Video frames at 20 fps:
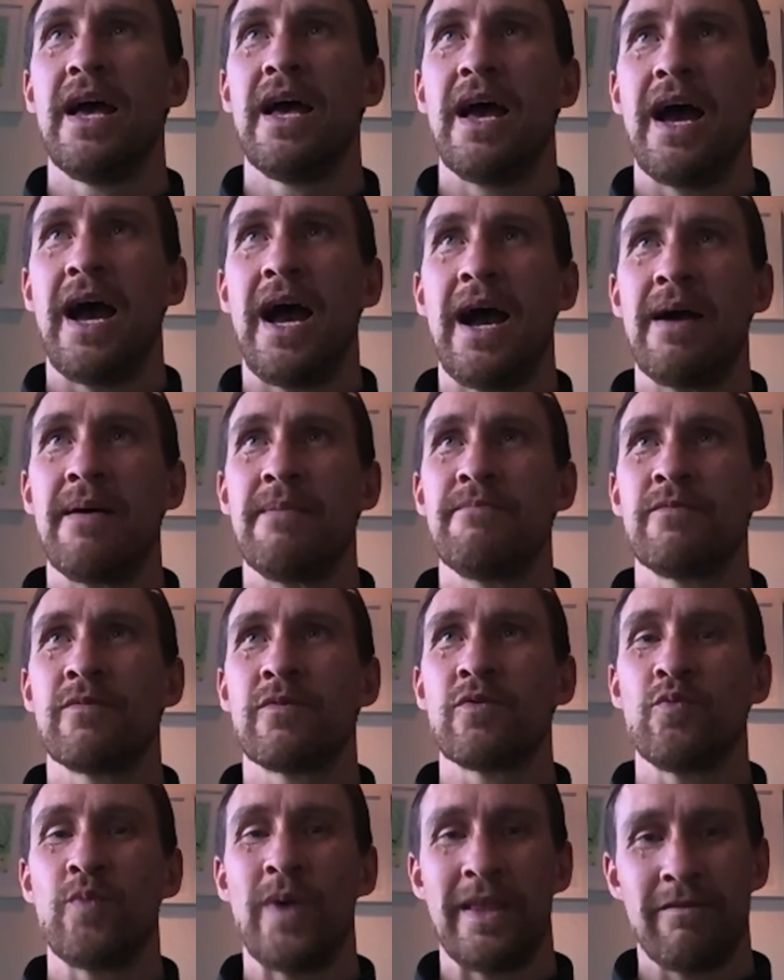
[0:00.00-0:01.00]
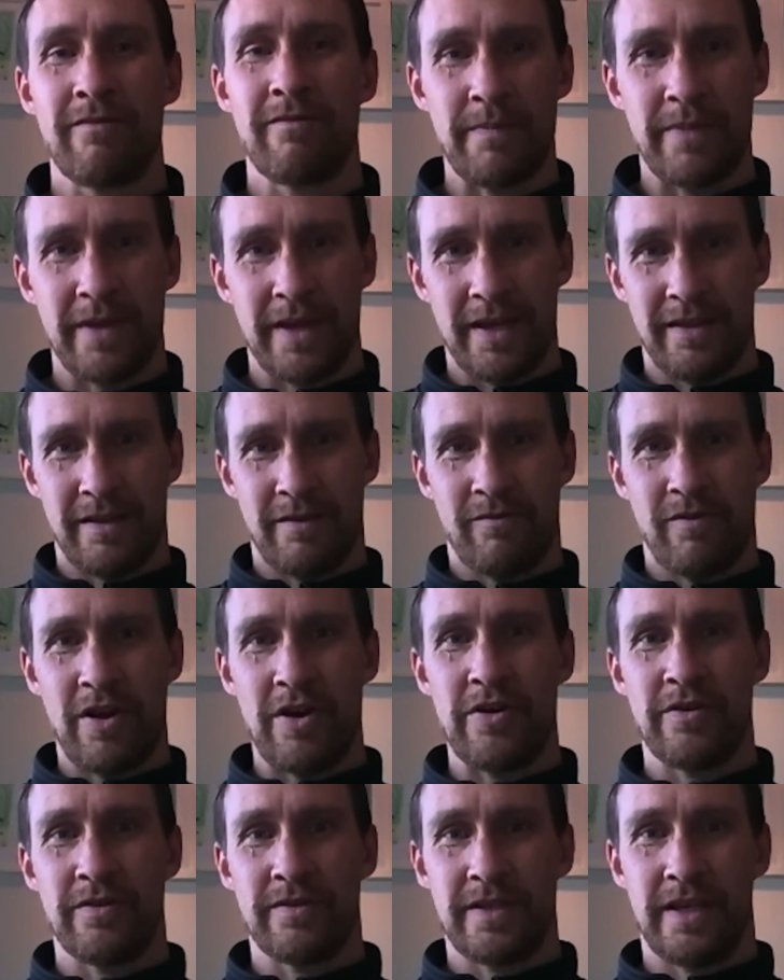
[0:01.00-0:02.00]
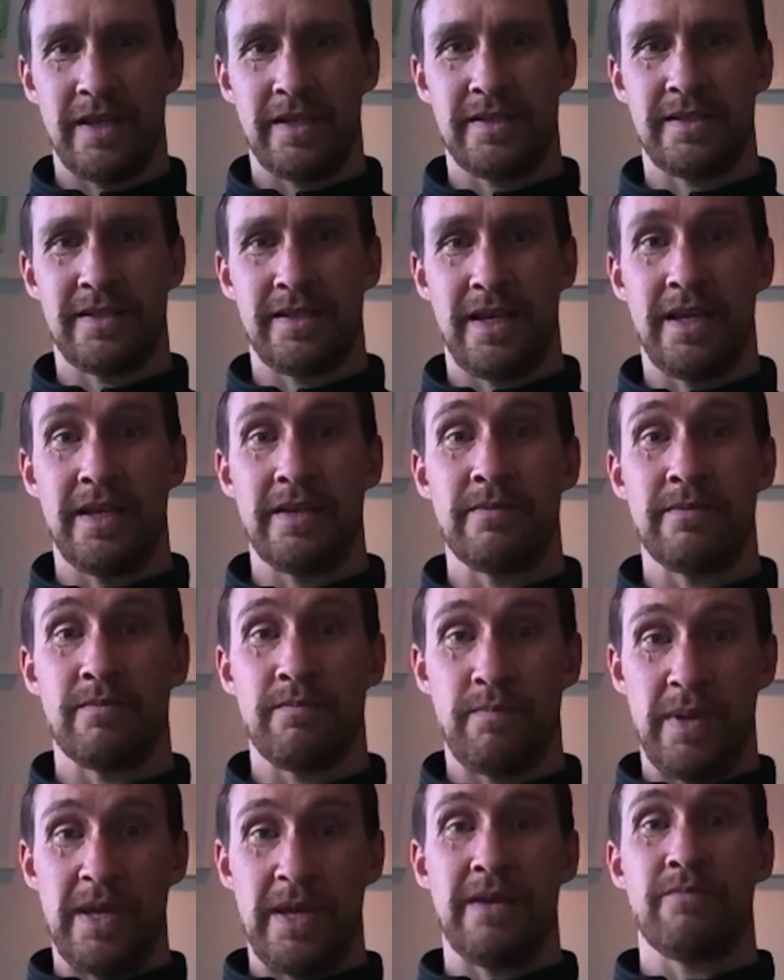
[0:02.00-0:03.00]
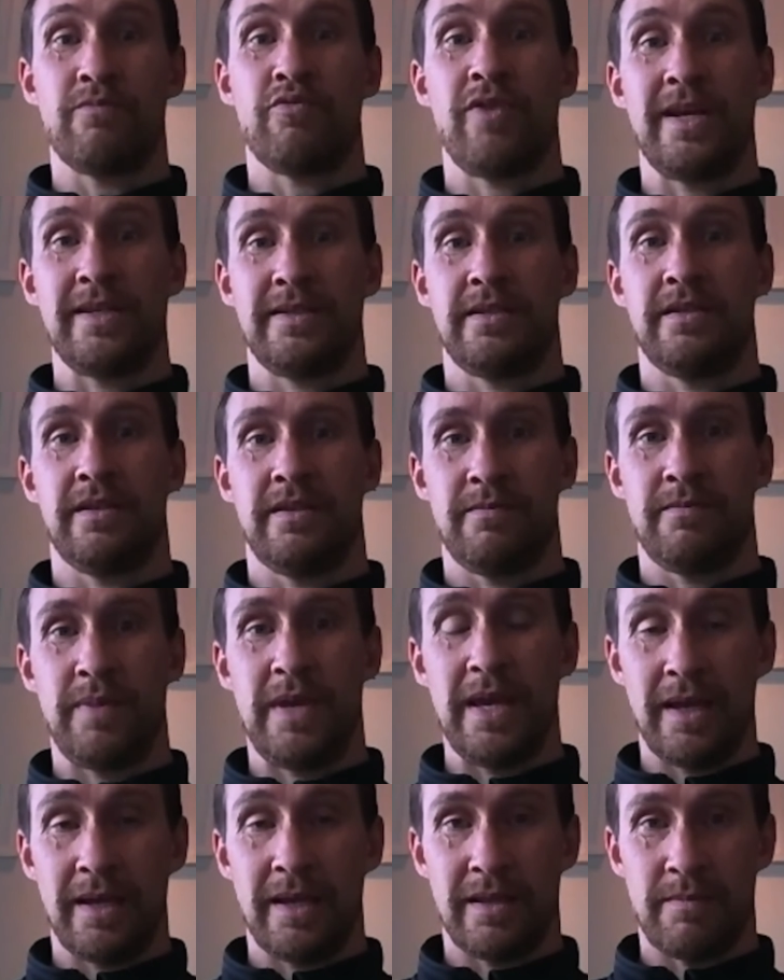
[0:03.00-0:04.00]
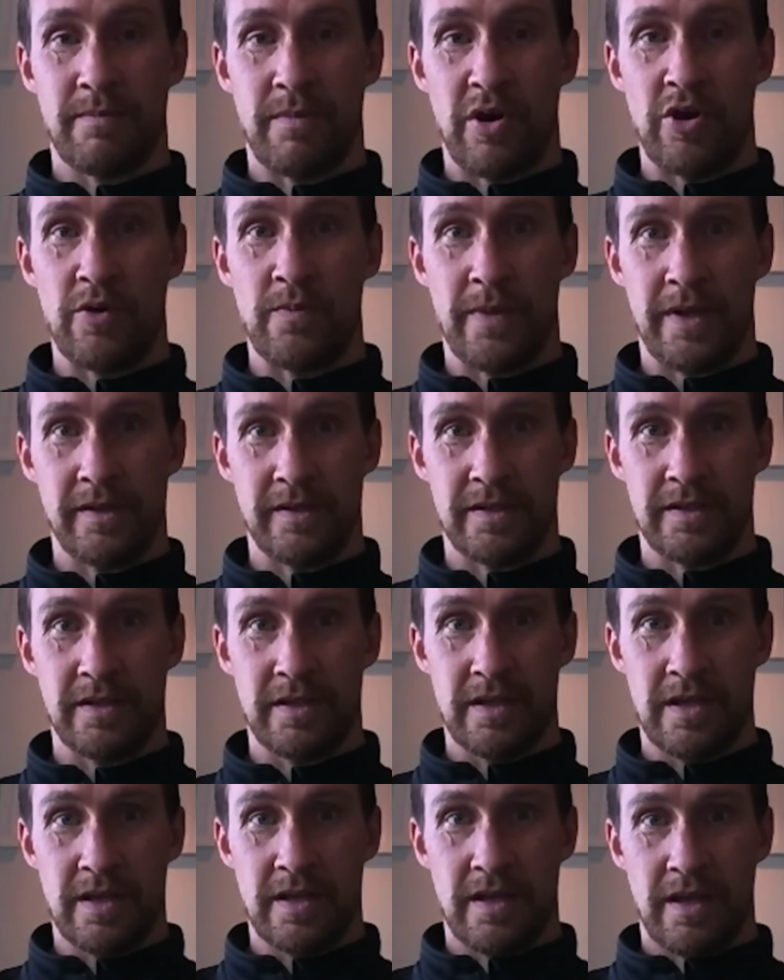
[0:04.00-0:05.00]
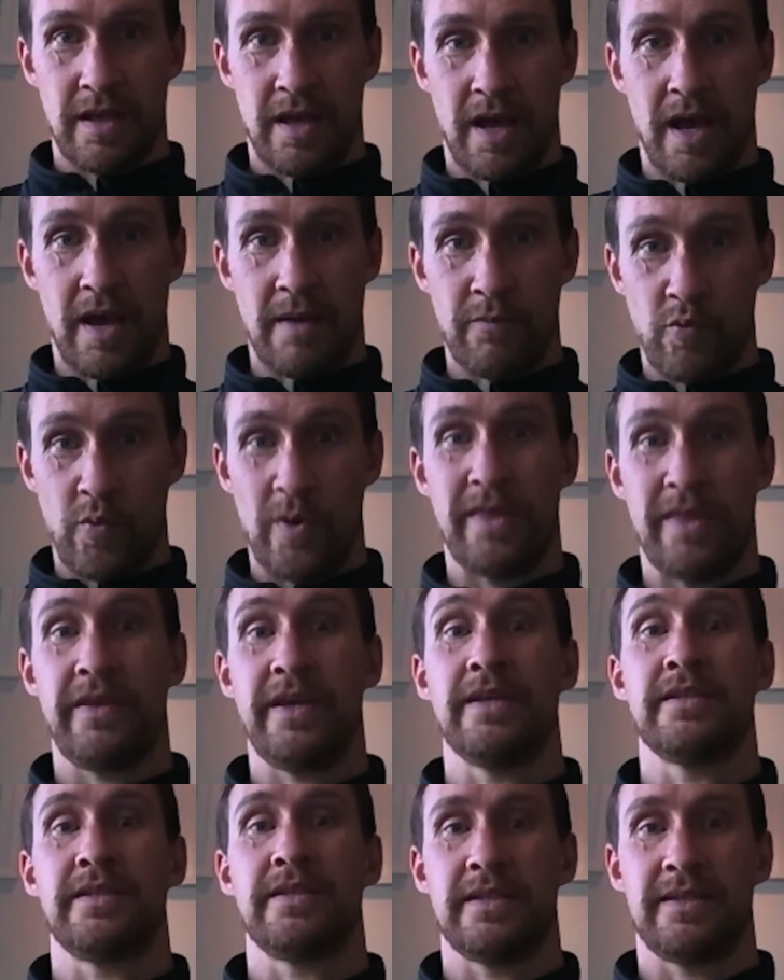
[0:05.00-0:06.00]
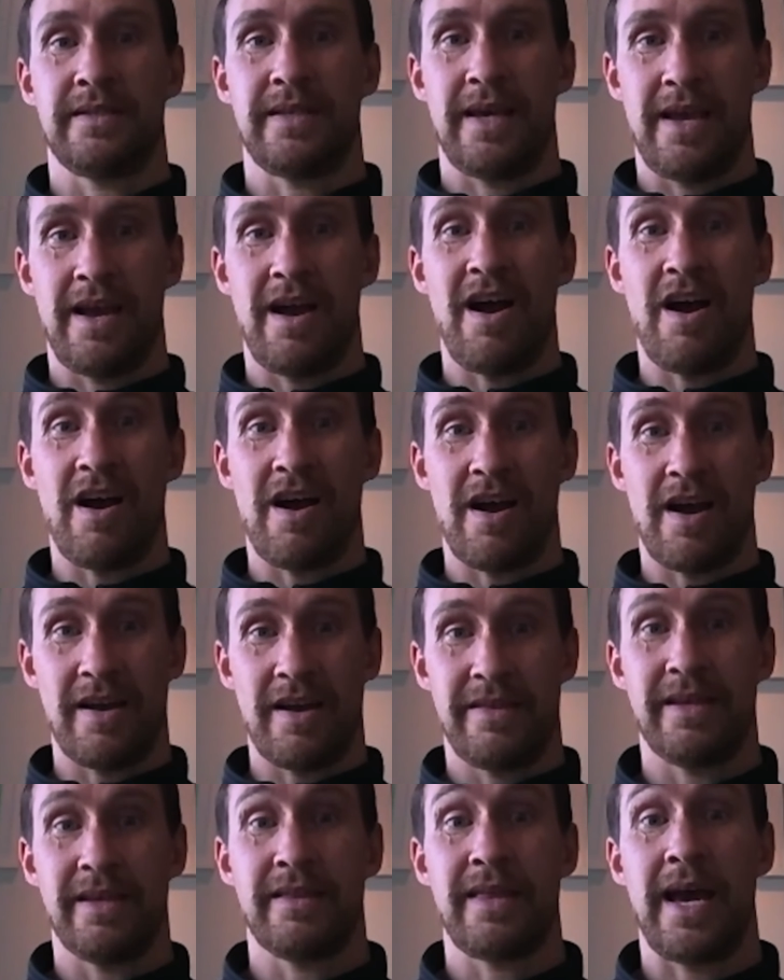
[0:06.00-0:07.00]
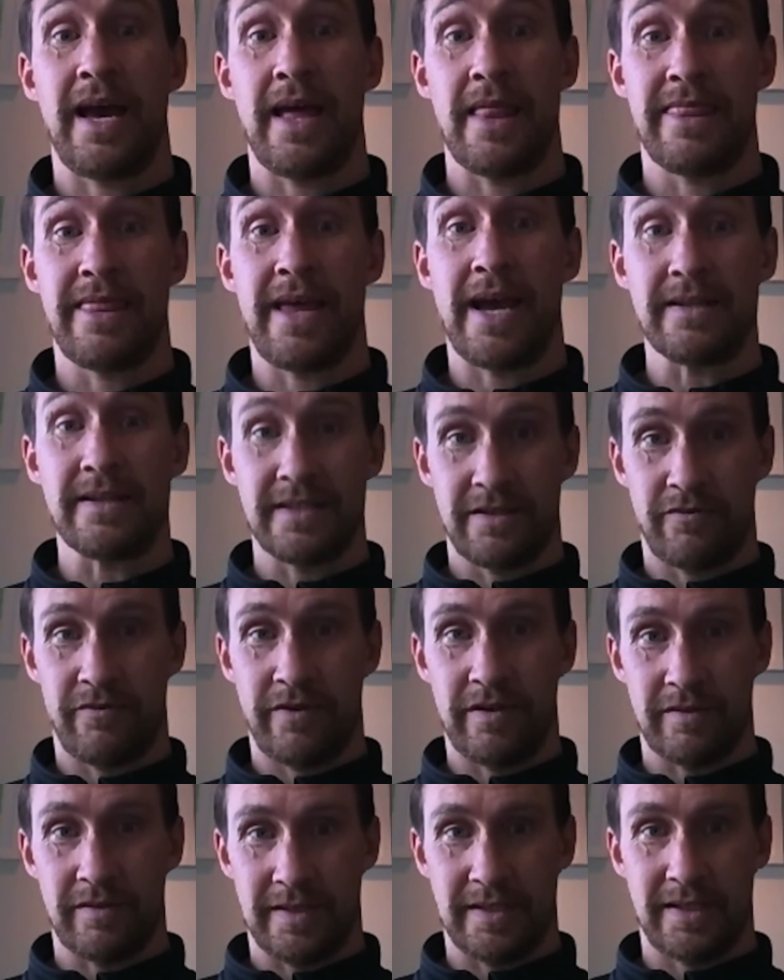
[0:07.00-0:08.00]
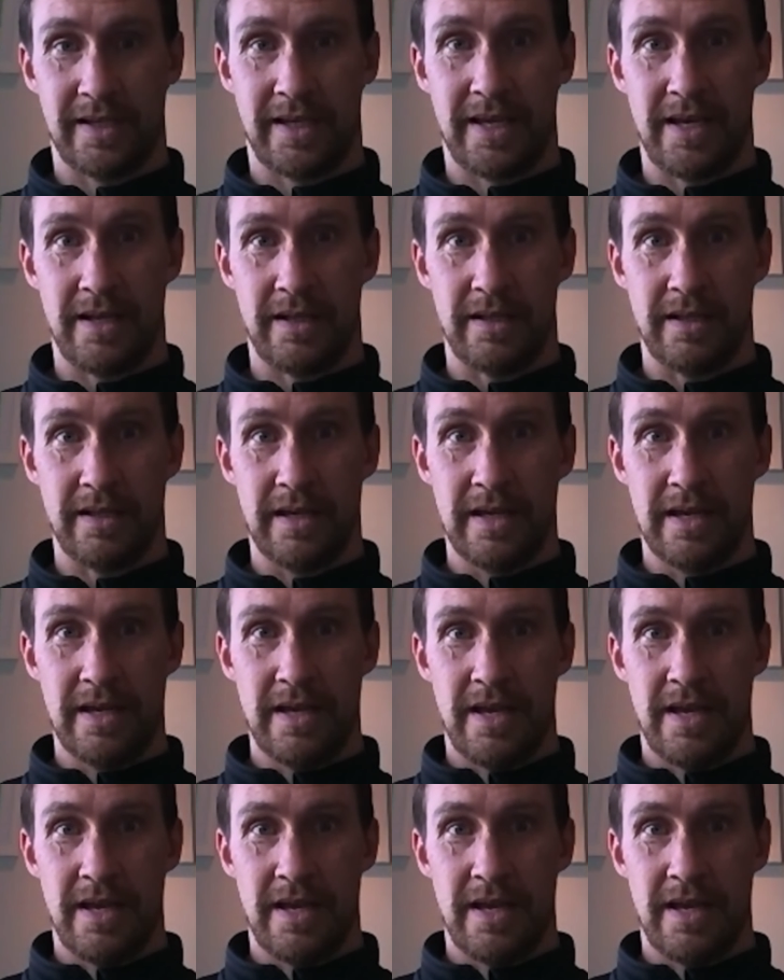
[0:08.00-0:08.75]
where the rubber hit the road is in being present and being in the moment with things as they are. I think that's the real skill.